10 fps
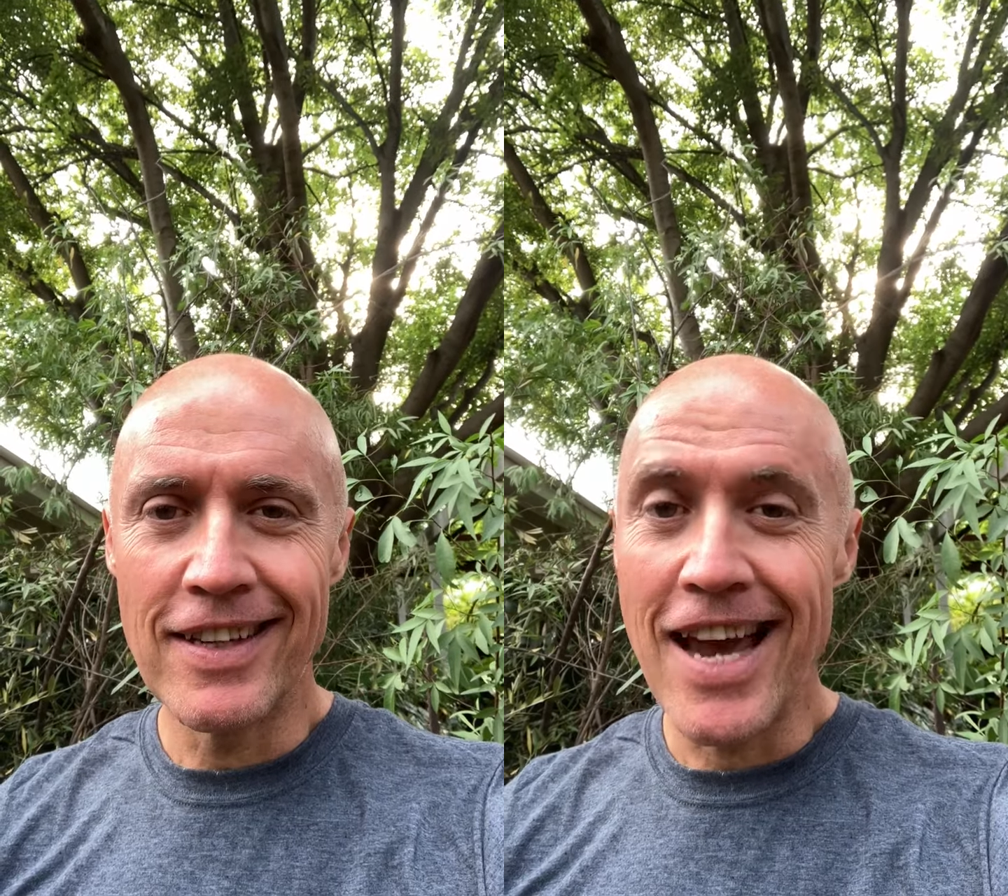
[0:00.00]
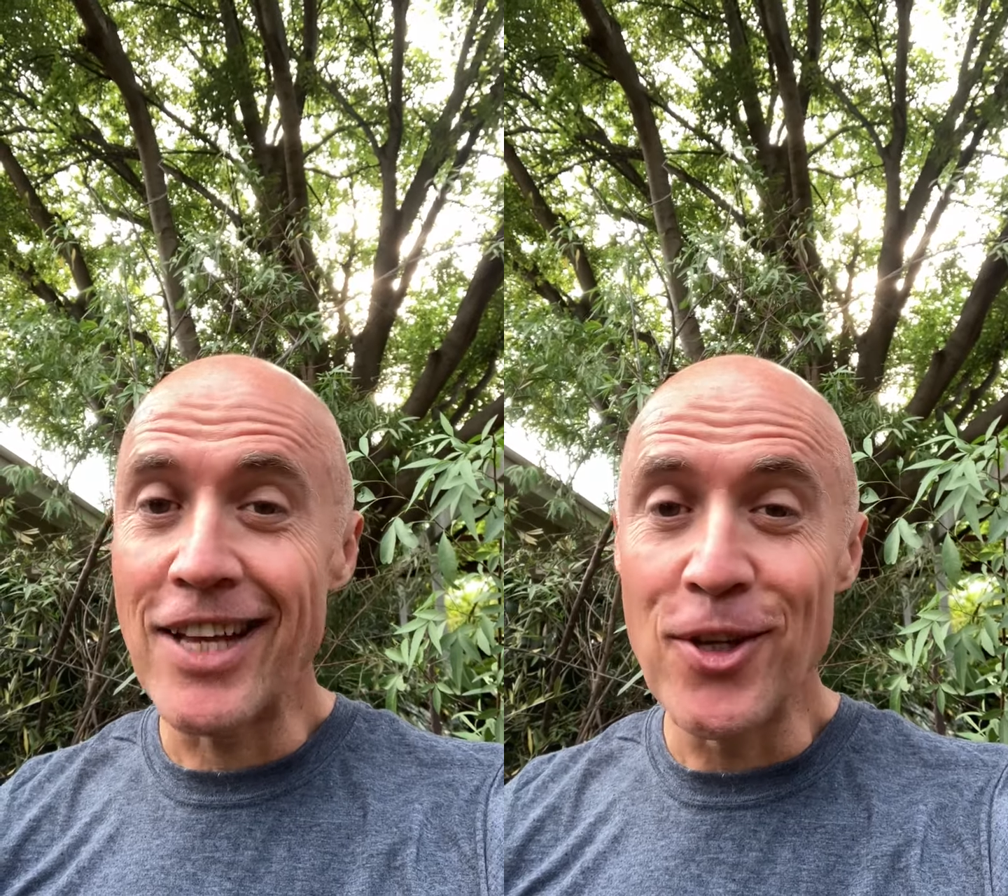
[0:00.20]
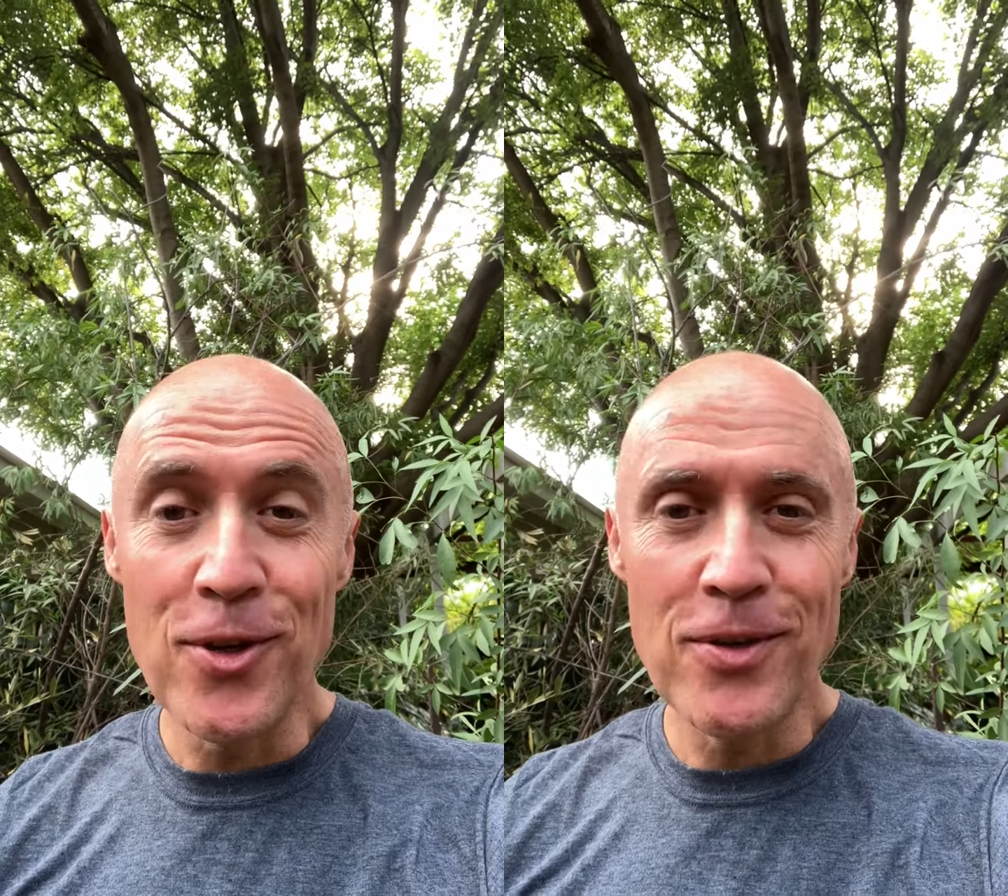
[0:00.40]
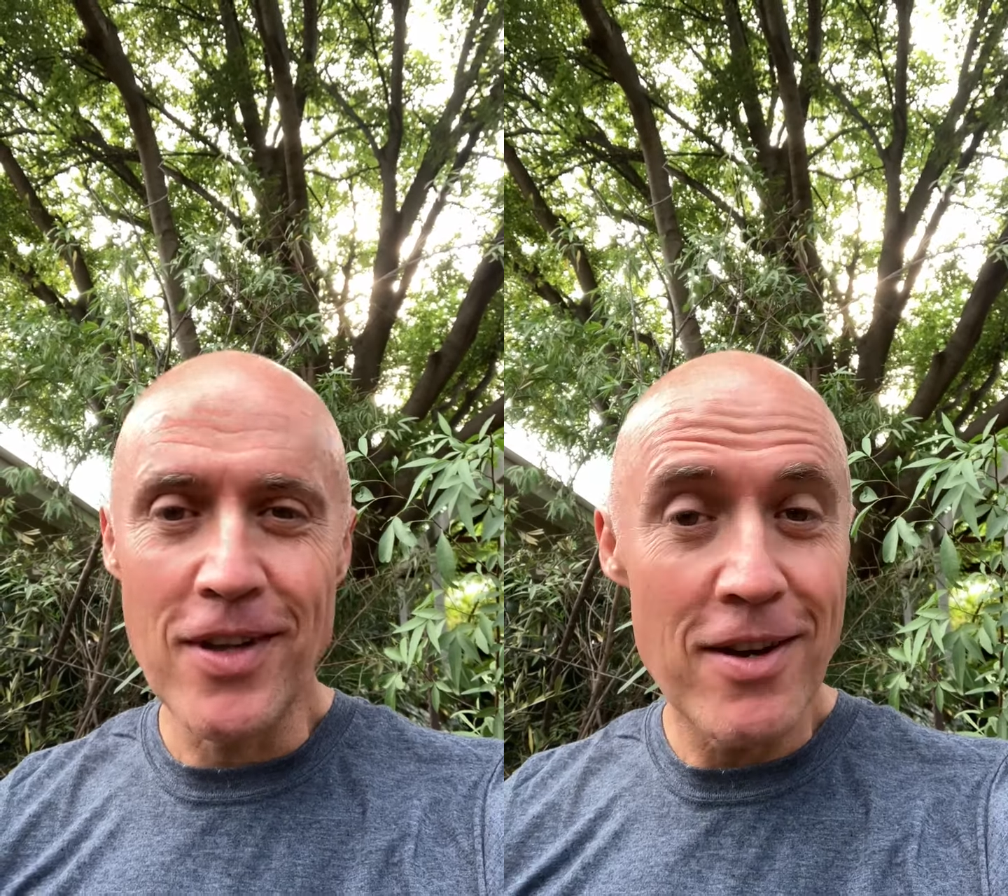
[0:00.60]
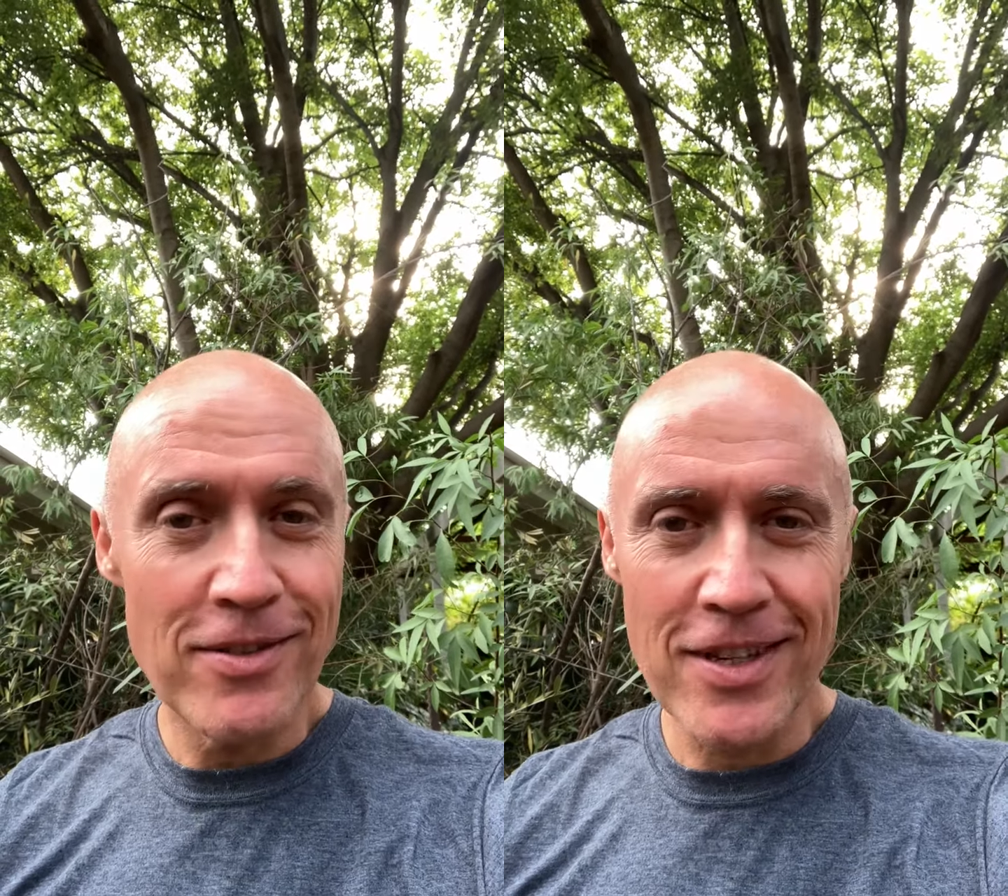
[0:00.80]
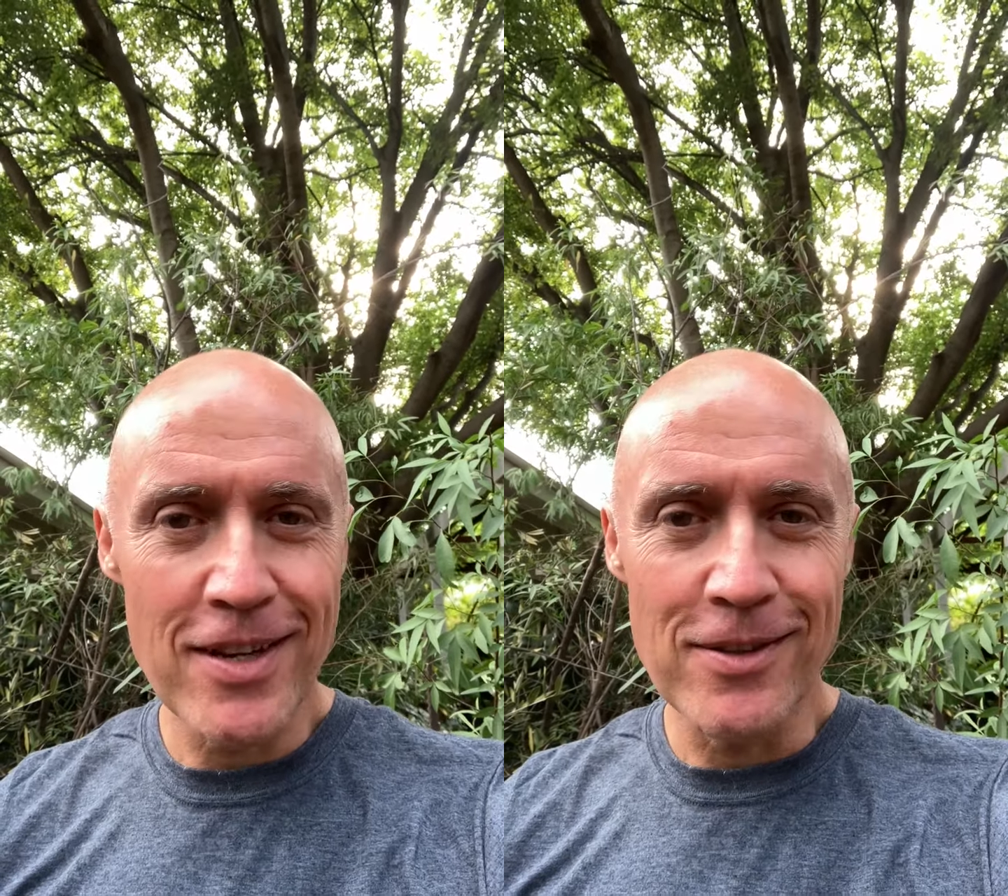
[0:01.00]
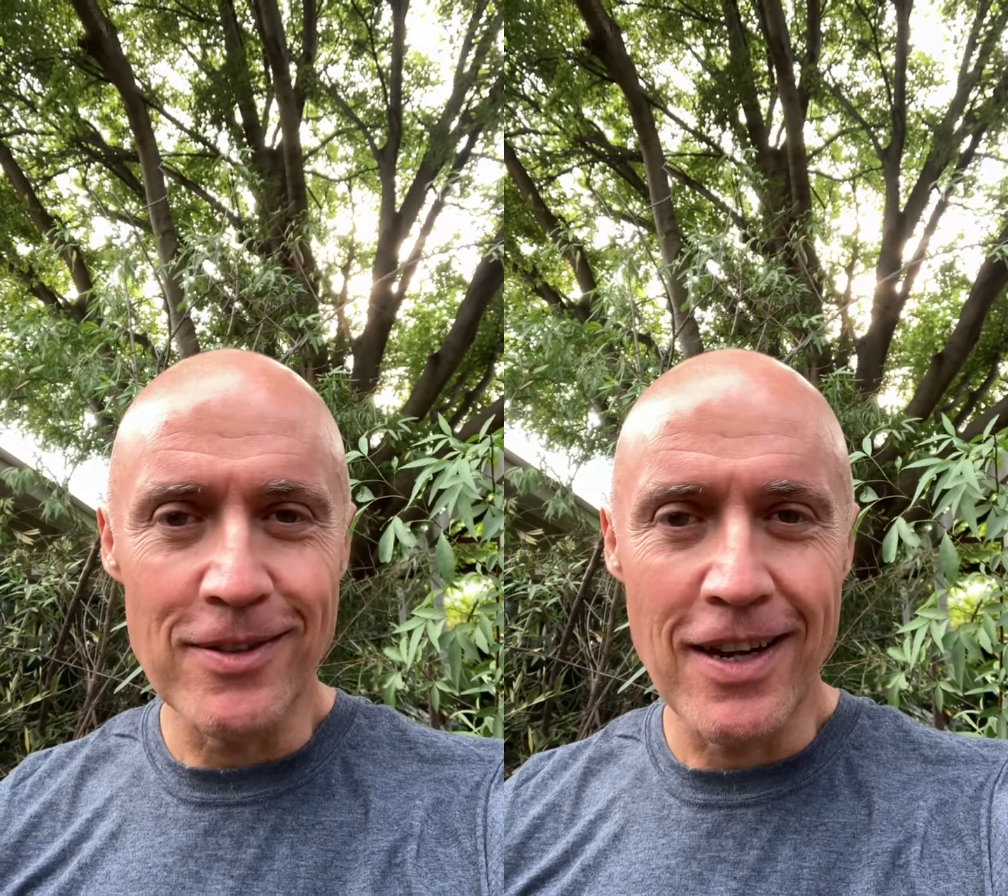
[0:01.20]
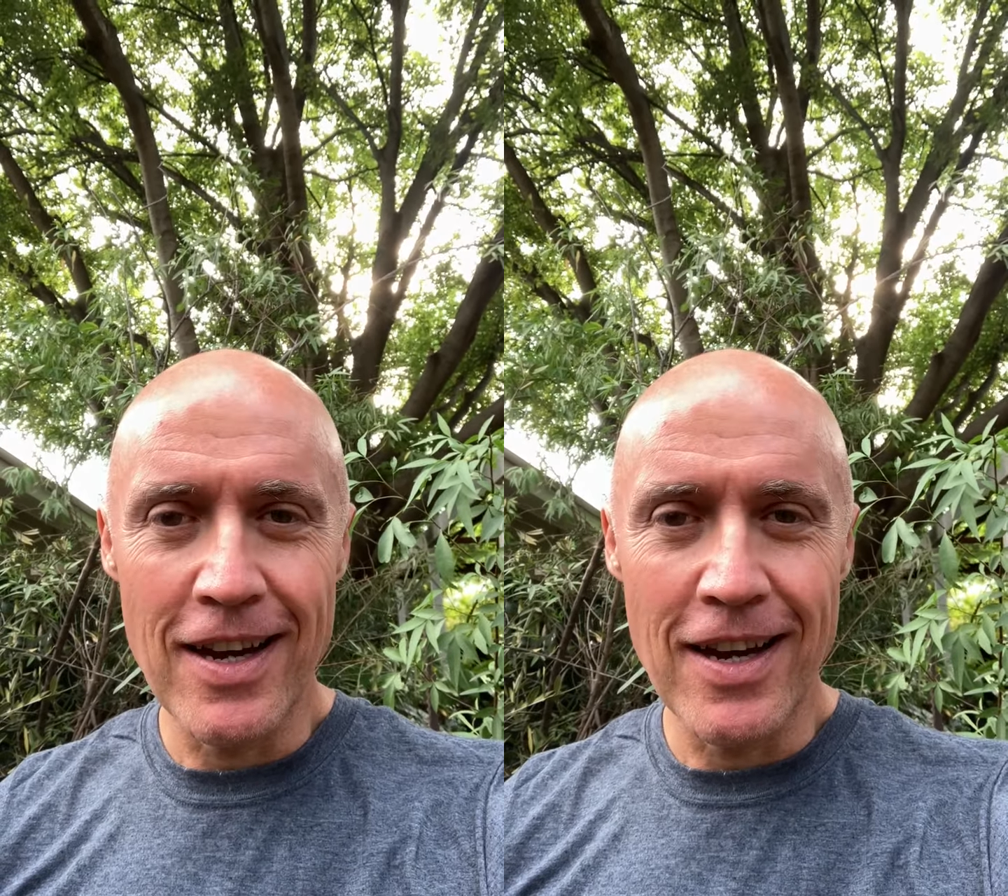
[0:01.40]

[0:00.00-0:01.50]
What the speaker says: and you don't know